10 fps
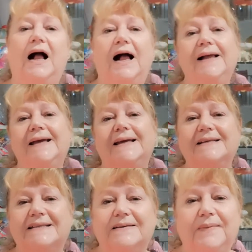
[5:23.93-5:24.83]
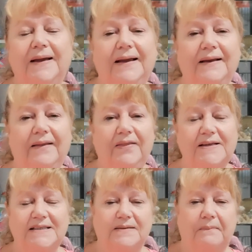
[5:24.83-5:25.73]
I estimate
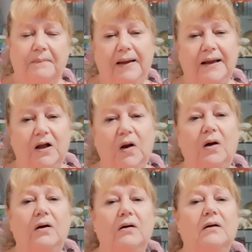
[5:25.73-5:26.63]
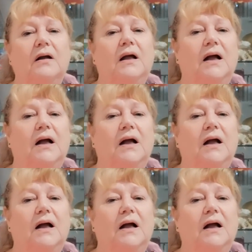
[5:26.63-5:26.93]
this make along,